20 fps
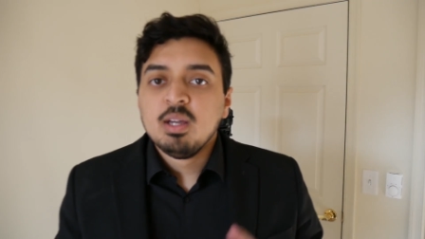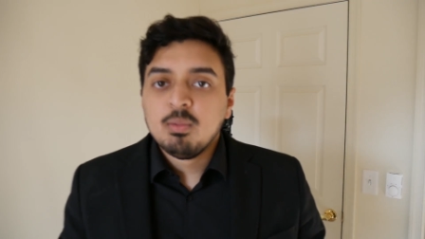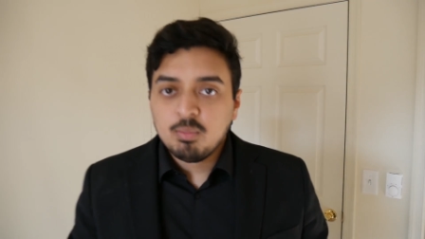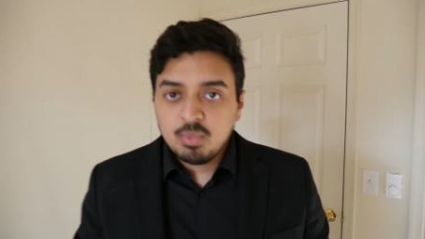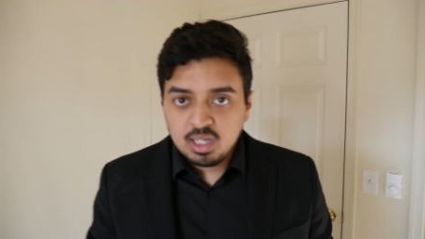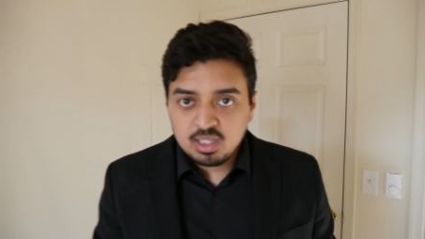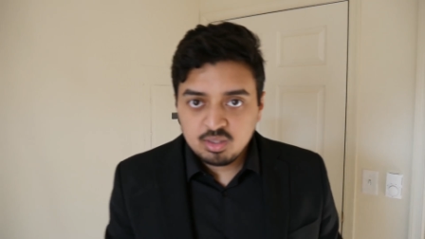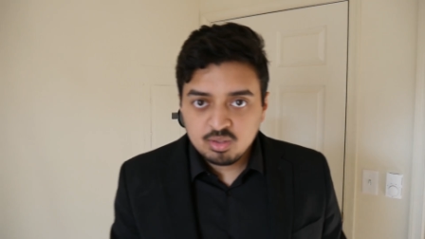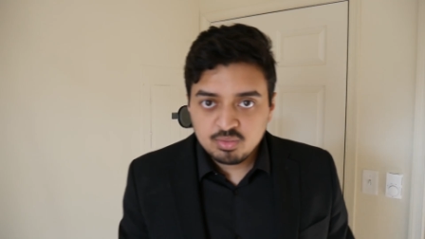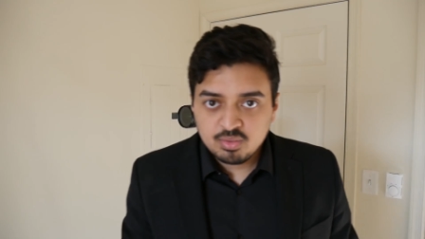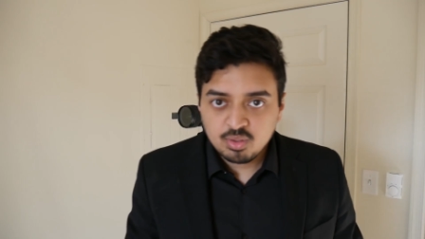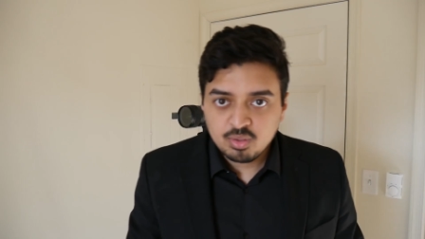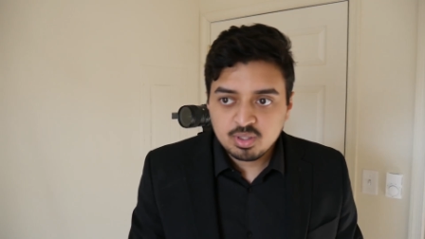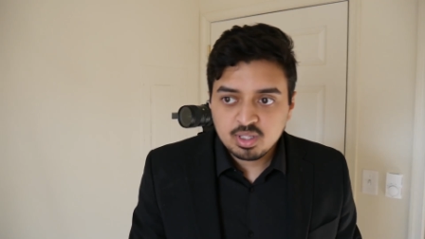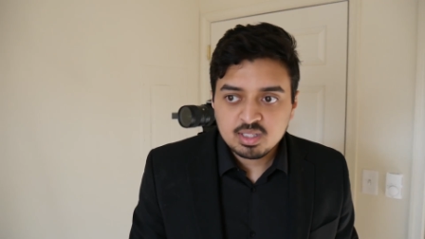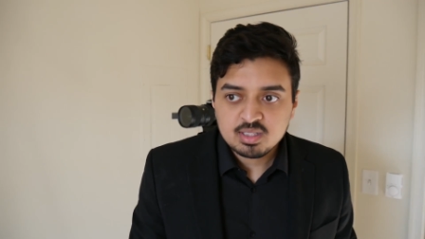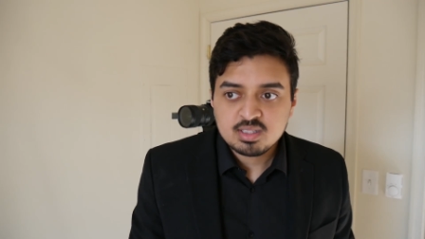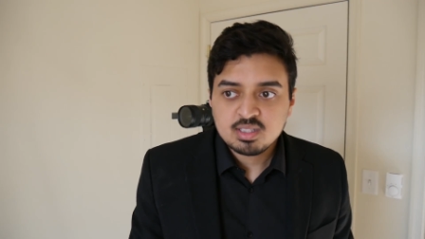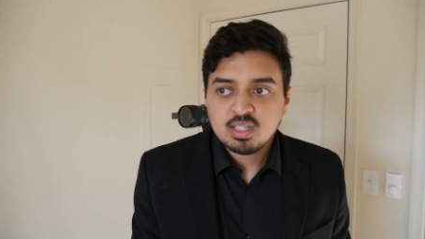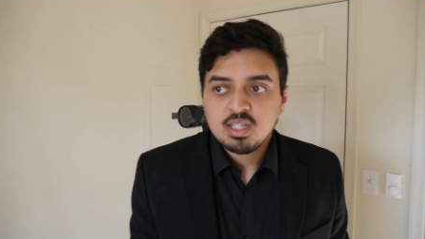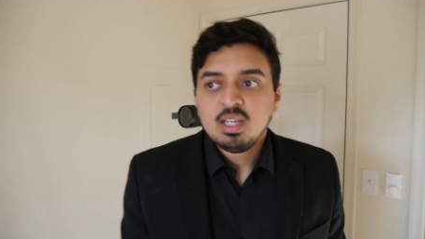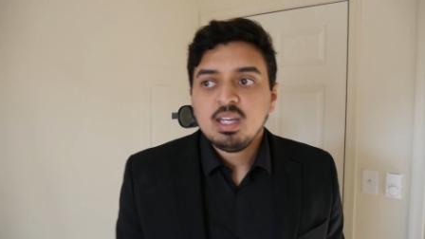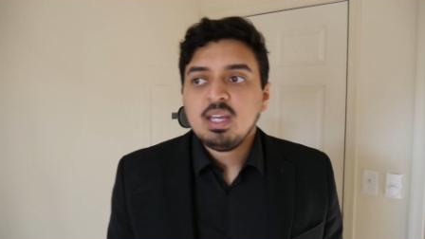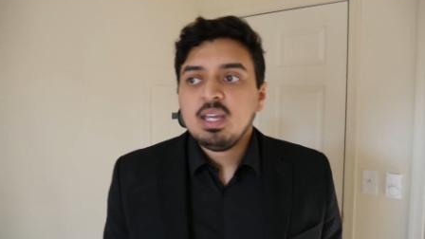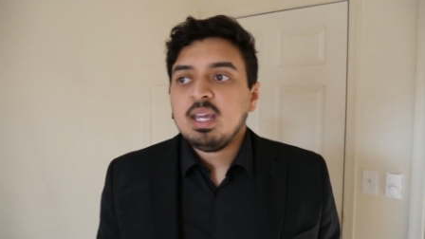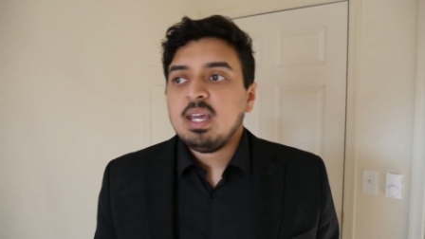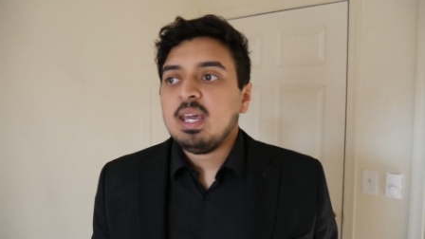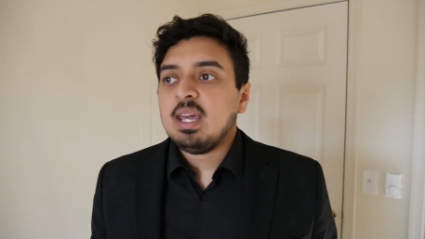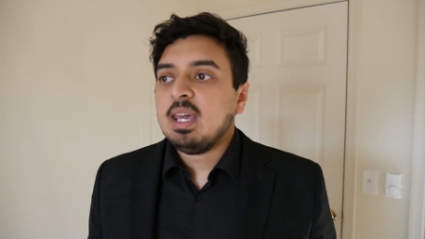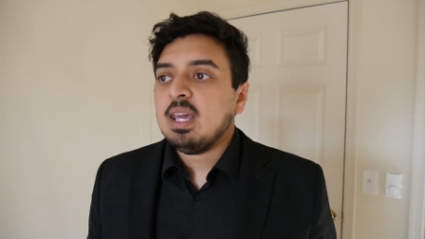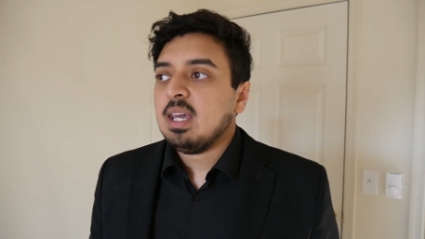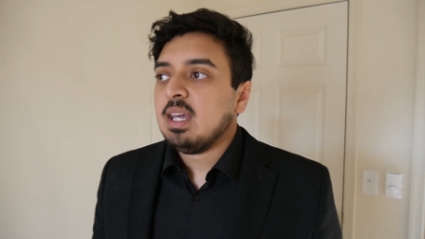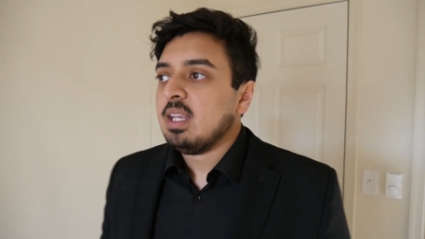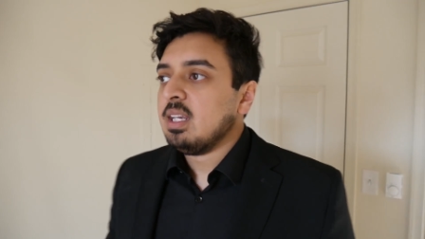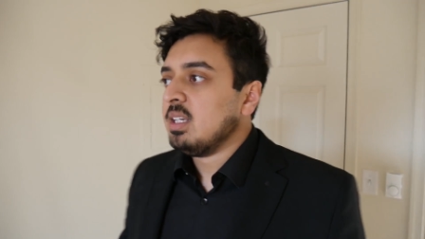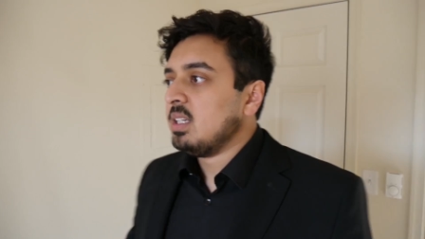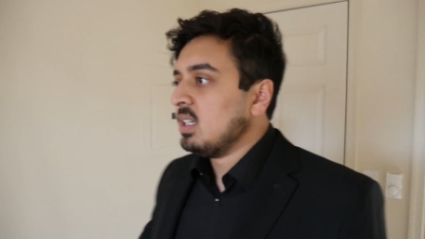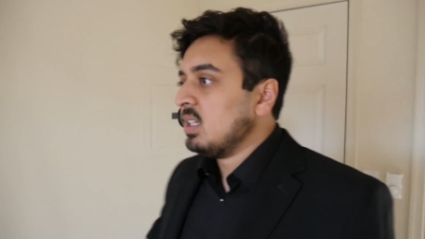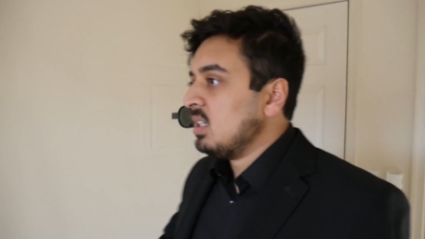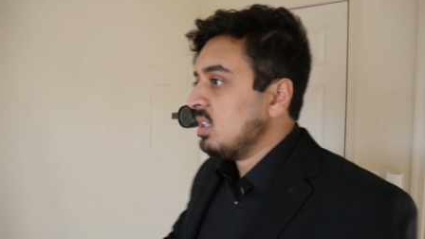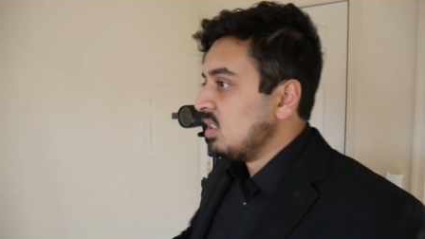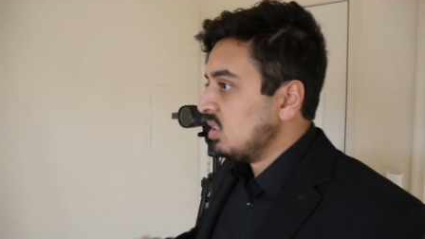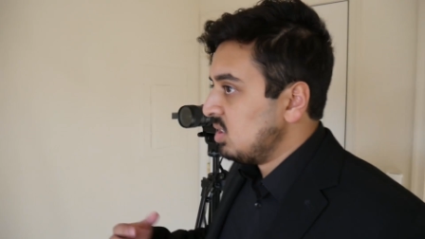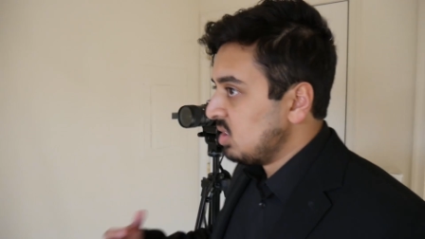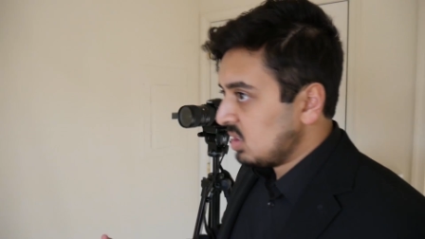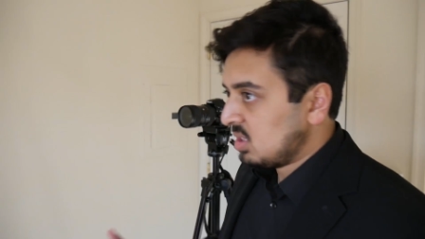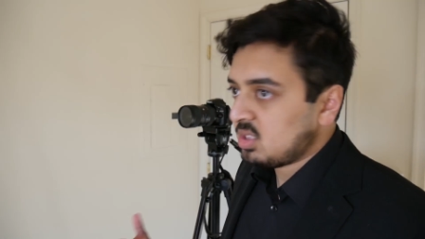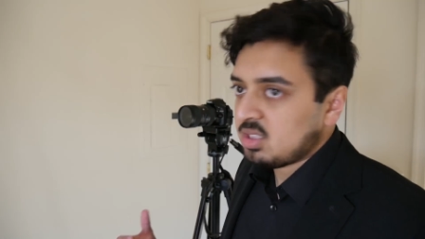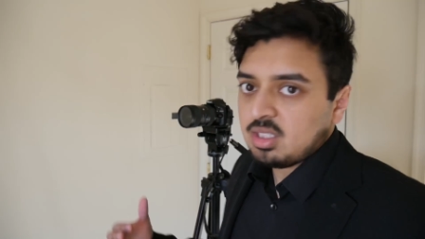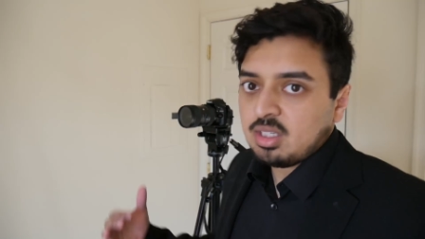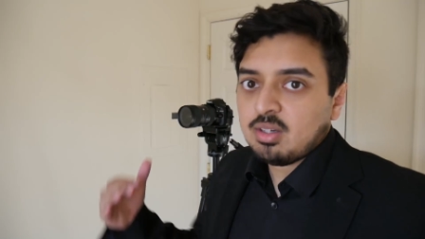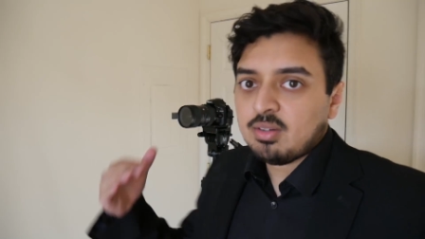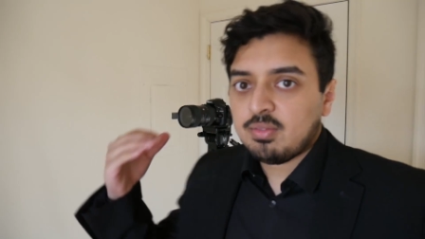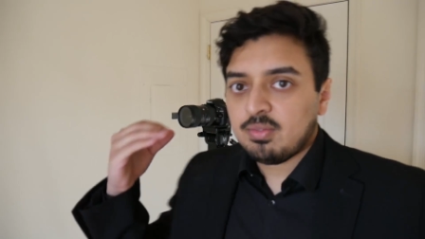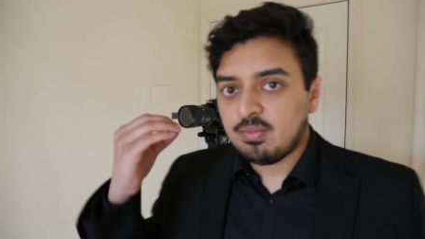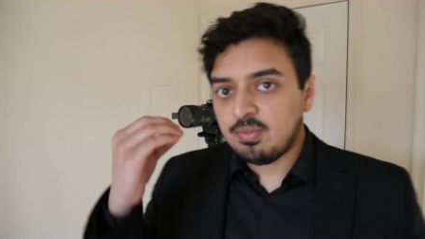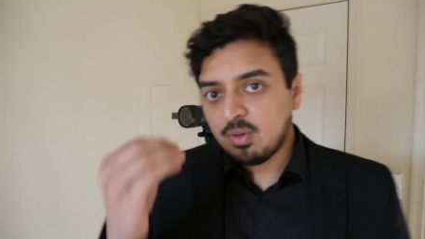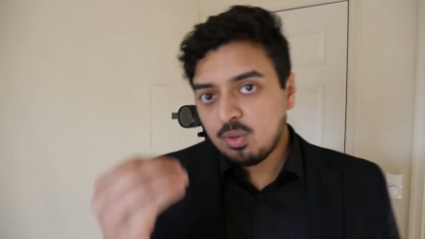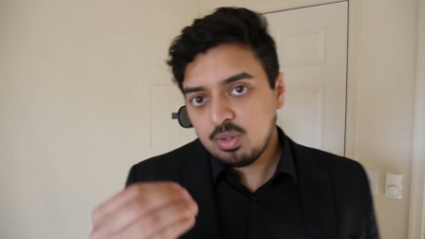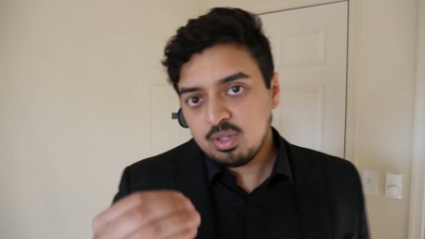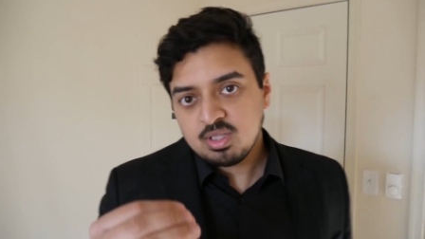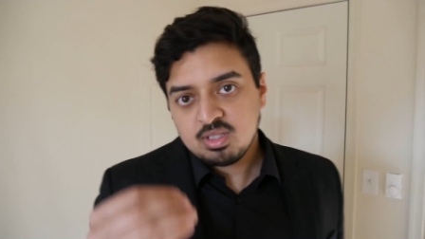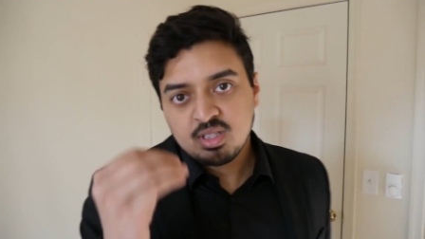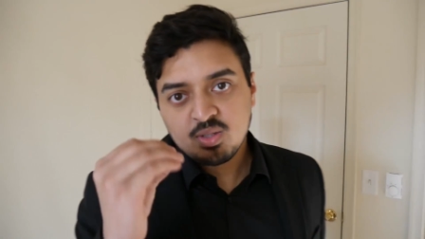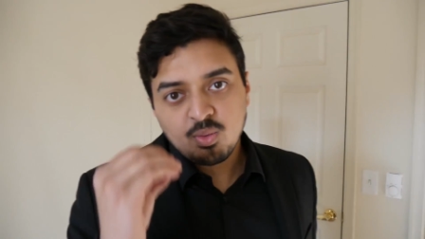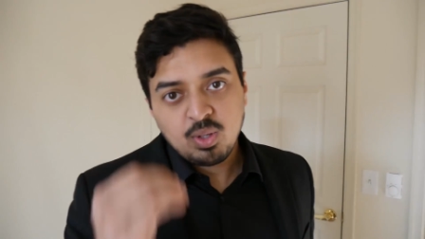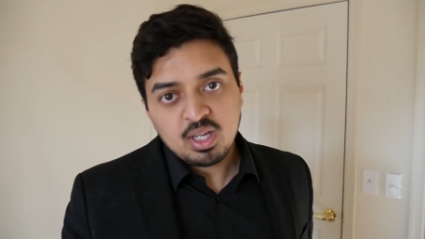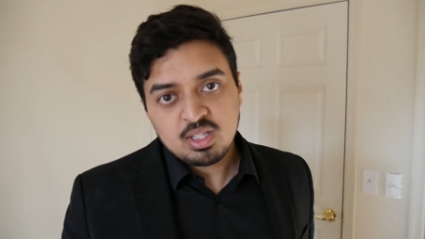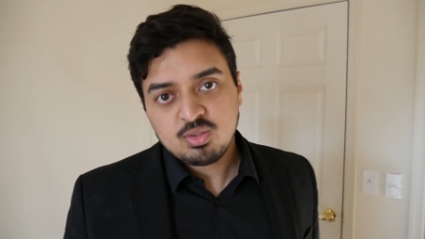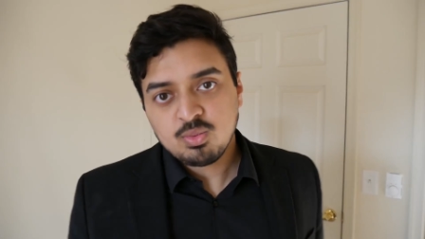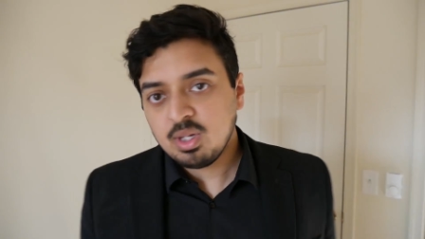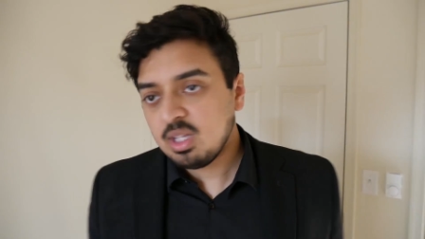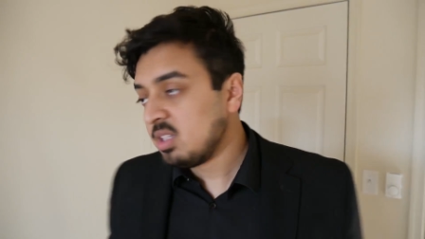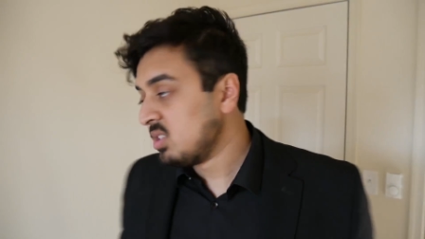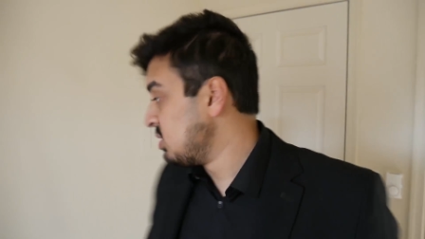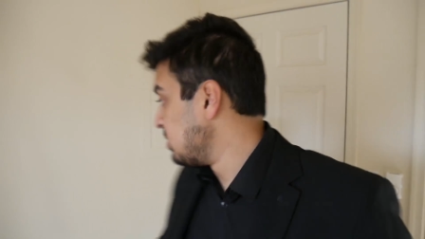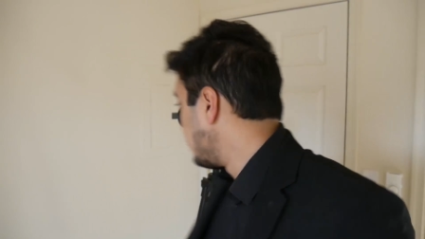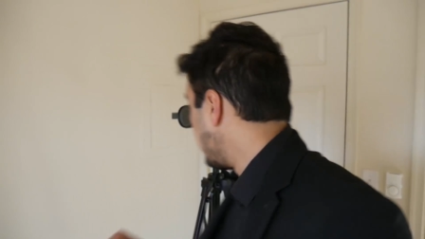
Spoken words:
Manual focus, and just focus as well as